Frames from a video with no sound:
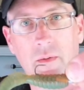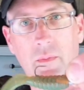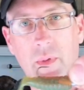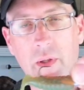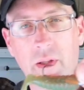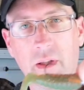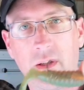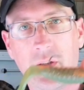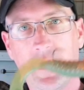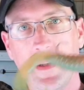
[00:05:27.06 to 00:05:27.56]

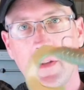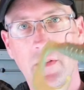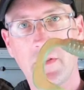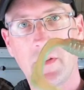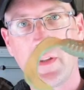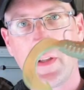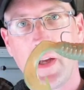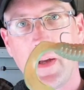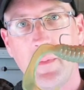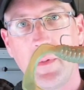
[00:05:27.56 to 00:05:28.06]
bit that does
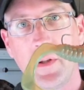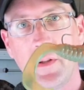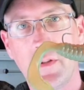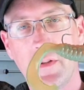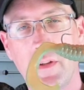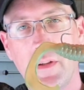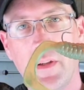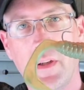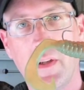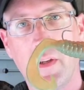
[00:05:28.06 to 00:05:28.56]
the damage,
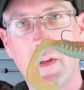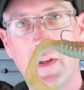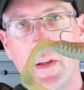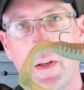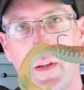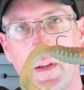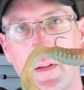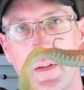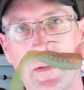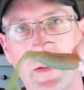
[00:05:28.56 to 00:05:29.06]

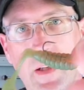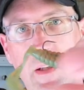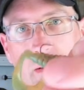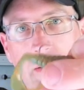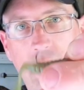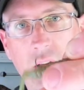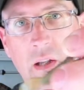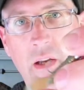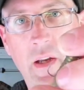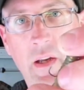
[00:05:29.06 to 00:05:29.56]
so
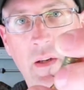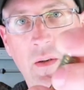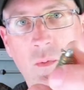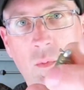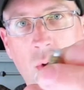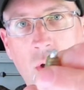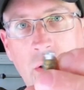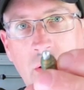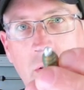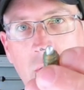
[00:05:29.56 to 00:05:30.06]
that's a
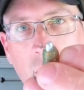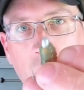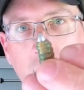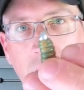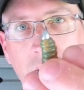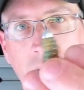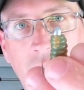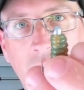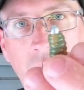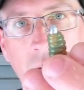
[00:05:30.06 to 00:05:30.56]

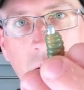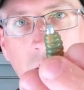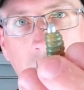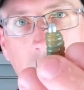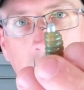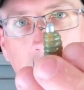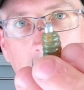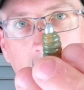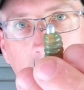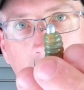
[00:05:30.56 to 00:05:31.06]
120th,
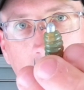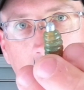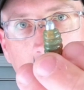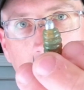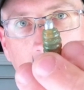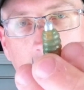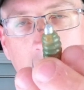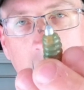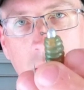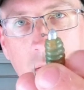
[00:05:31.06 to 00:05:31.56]

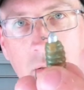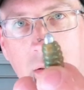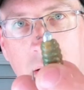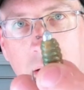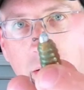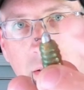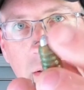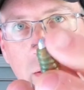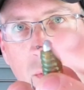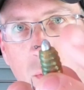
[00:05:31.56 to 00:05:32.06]
so
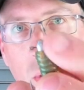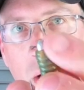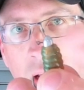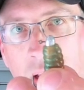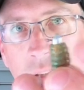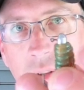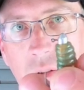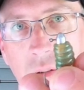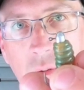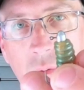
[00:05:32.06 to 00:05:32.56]
that's the
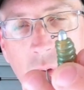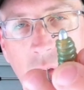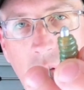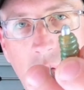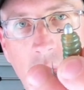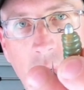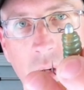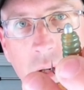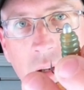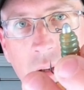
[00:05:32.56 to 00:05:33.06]
weight,
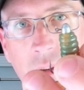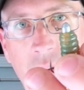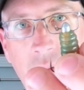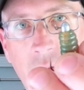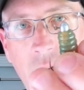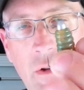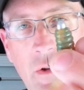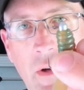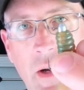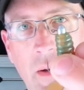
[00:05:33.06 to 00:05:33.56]
120th
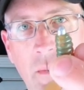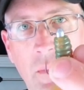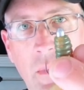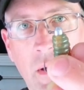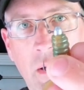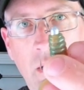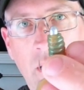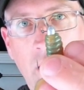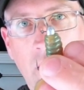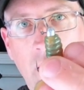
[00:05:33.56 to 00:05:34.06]
of a gram,
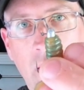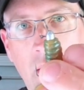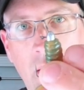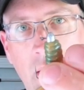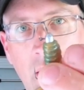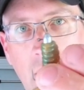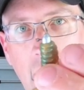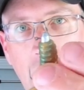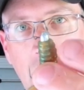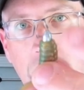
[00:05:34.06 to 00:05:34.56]

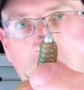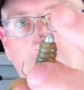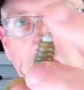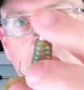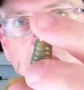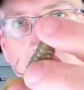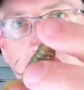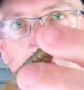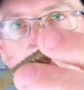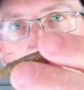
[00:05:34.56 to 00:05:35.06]

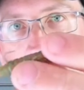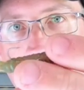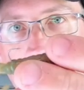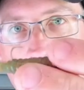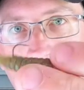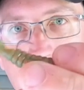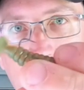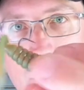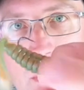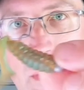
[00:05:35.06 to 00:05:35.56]
TT
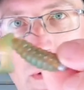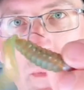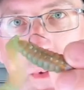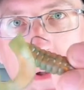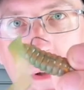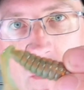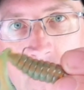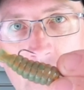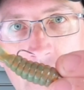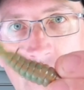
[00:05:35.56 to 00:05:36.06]
jigget
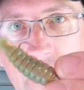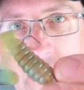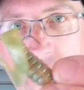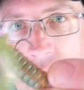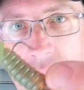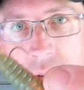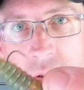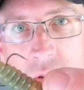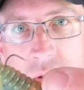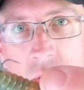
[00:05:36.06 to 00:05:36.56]
tournament with a
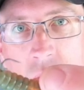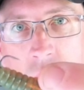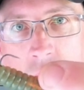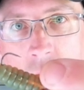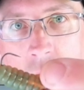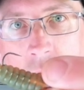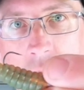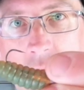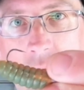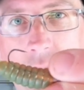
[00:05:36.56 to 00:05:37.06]
size 2
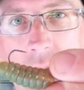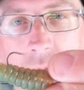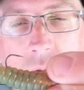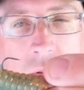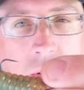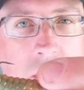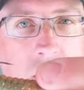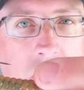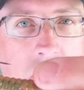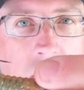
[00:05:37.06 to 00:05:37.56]
hook.
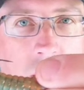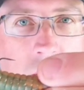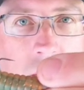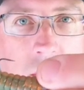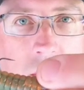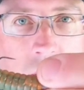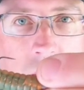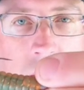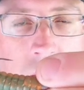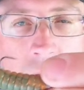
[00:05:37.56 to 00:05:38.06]

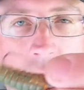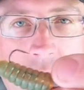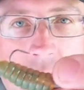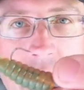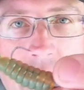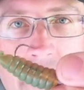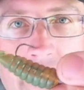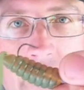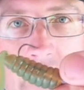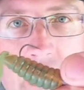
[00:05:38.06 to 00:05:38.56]
So
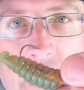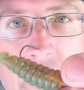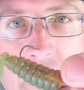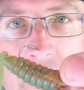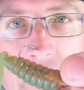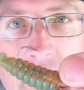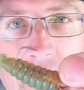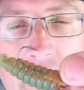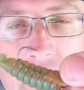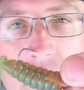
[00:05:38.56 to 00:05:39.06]
very finesse,
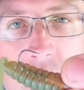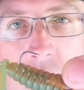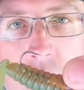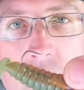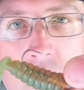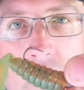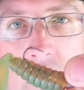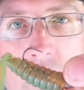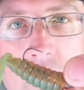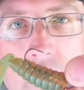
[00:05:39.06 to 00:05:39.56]
very
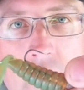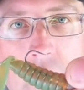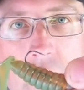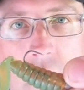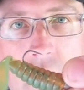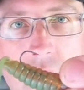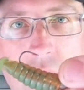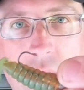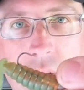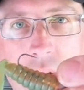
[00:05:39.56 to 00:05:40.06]
small.
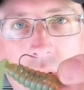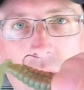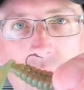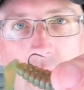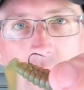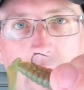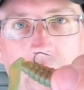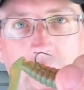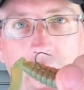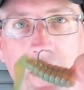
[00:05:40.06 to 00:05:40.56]

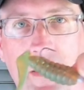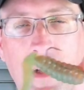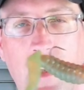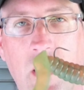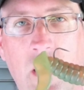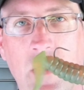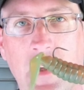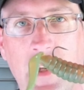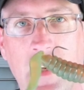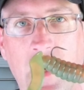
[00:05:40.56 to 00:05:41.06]
Uh, that's the
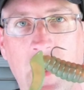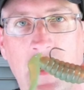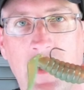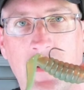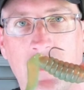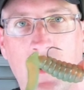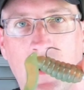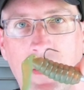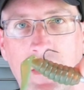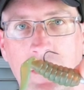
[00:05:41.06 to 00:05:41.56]
light
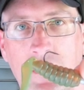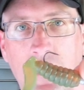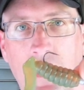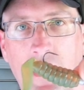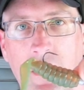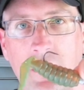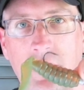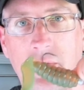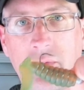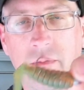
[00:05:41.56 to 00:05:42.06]
gauge one as
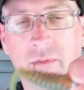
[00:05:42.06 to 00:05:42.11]
well.